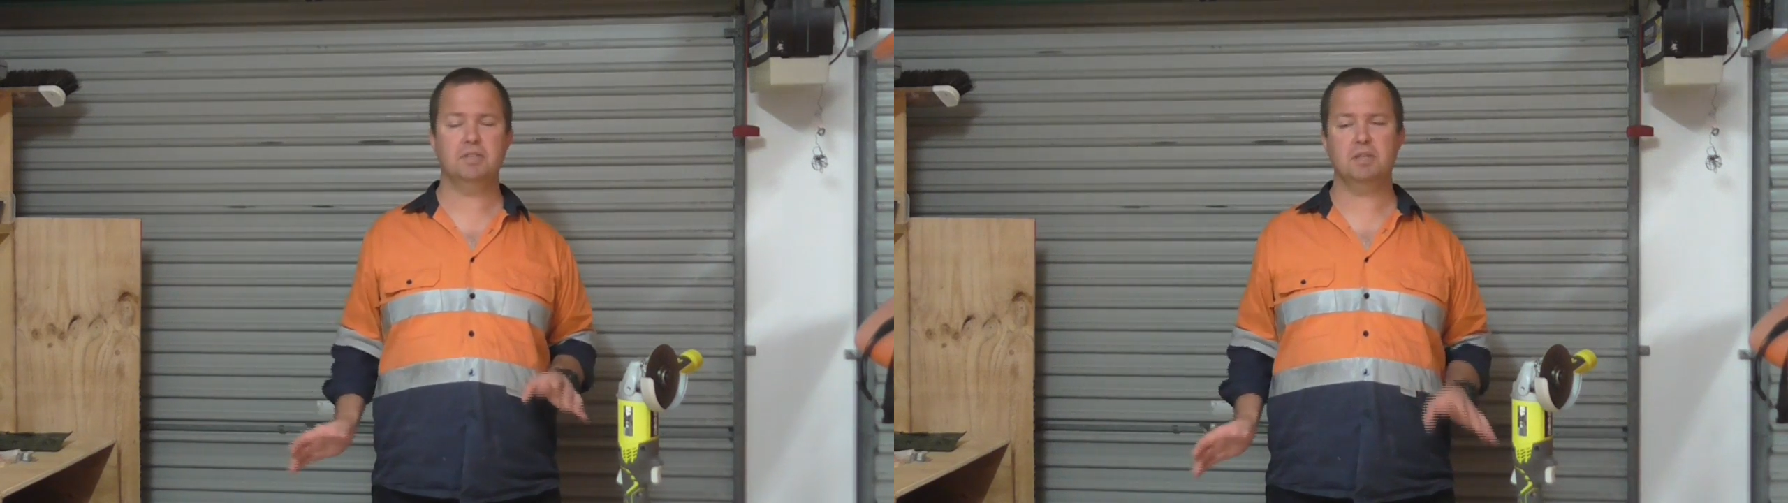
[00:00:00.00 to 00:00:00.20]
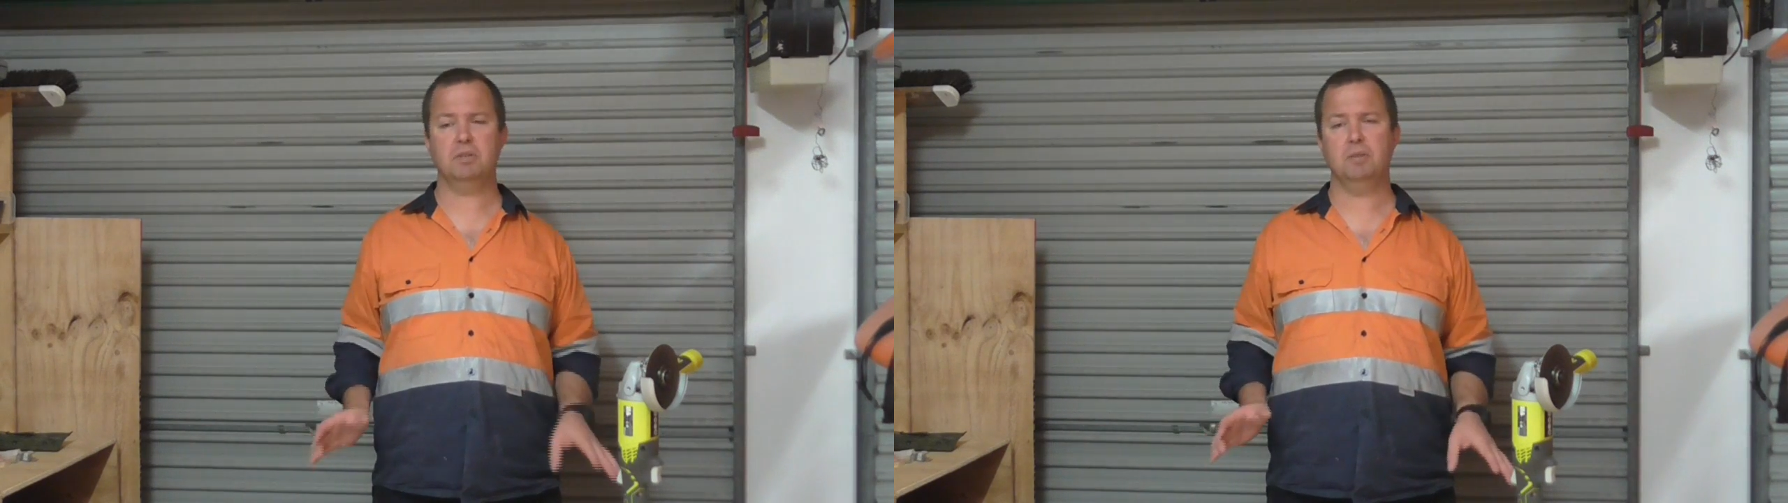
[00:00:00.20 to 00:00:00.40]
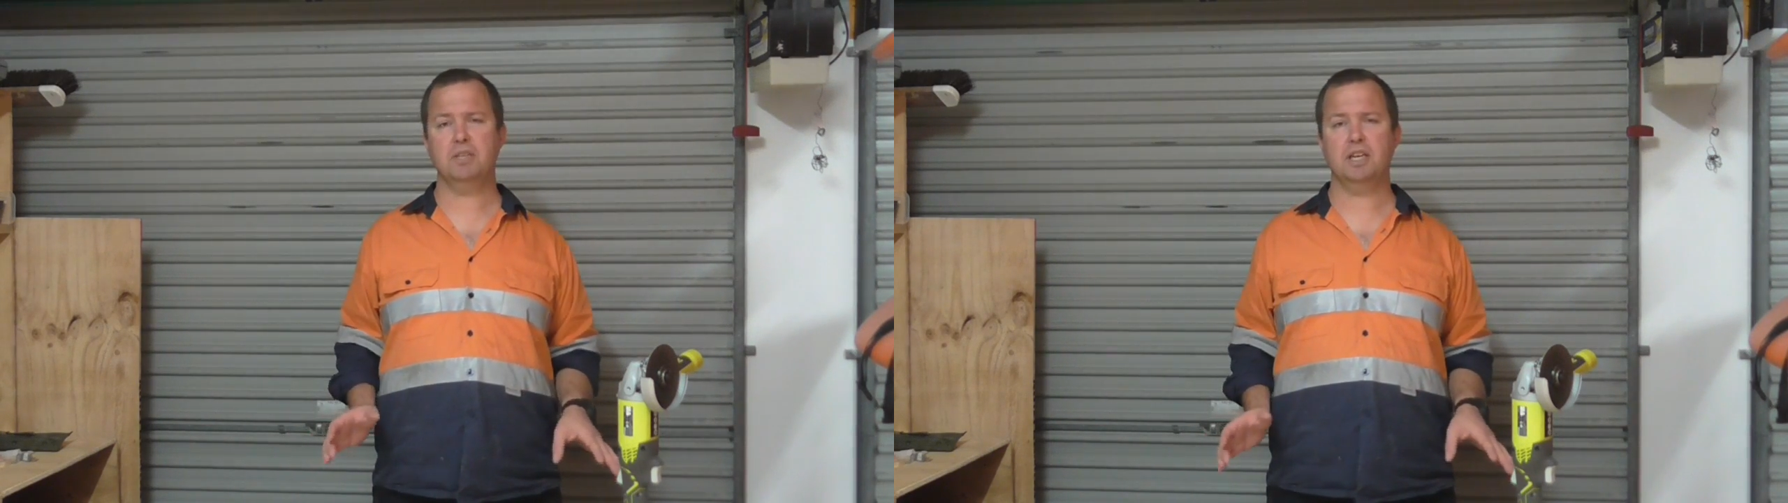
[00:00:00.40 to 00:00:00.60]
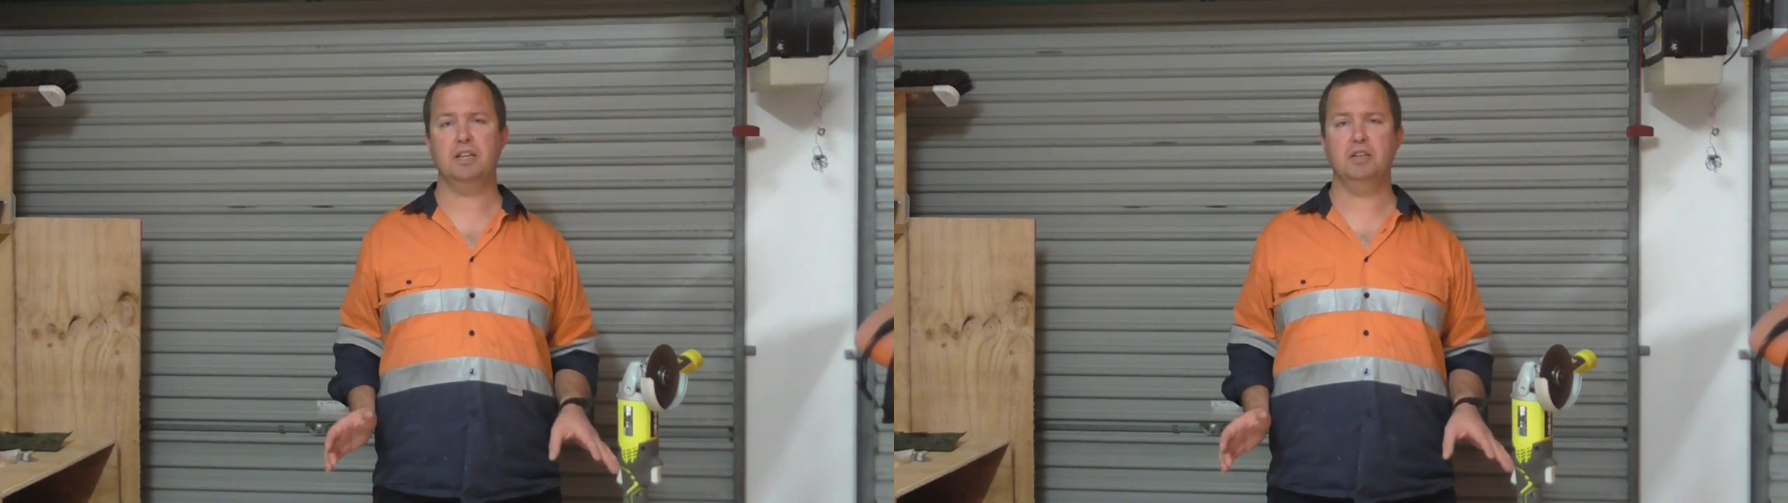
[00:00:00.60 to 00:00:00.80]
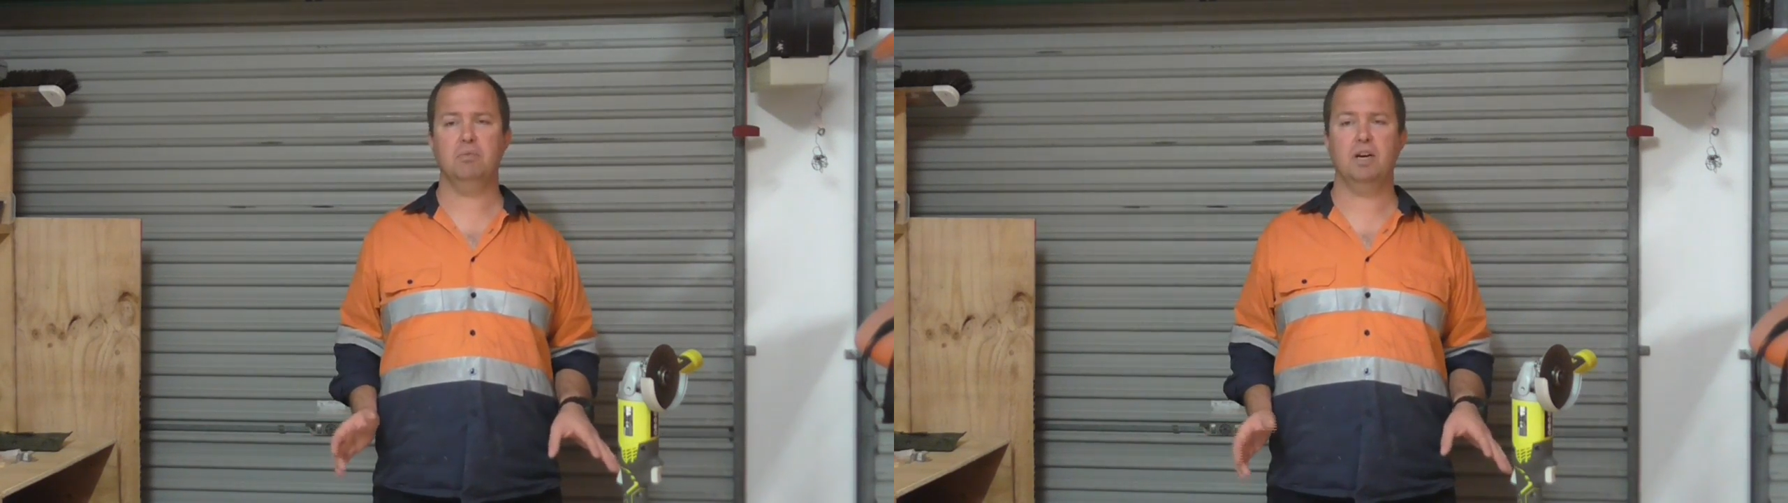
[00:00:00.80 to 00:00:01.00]
and sometimes they
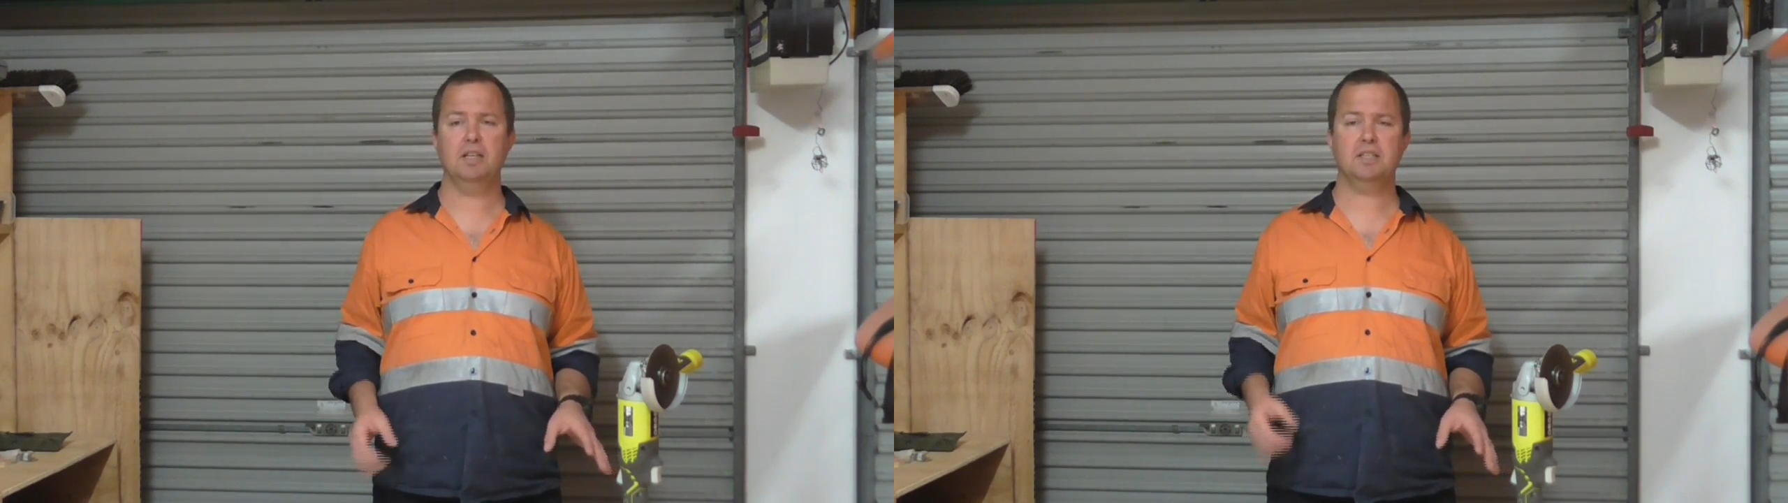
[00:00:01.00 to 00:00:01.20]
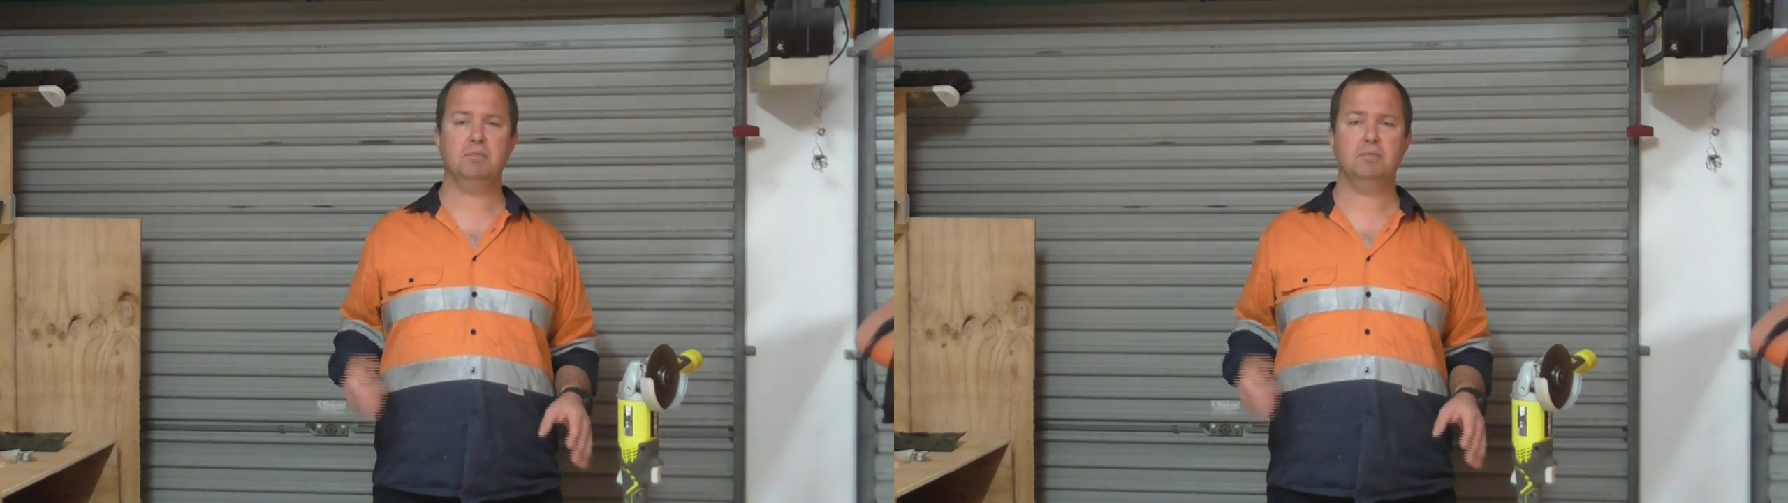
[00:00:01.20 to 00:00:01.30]
get in your way,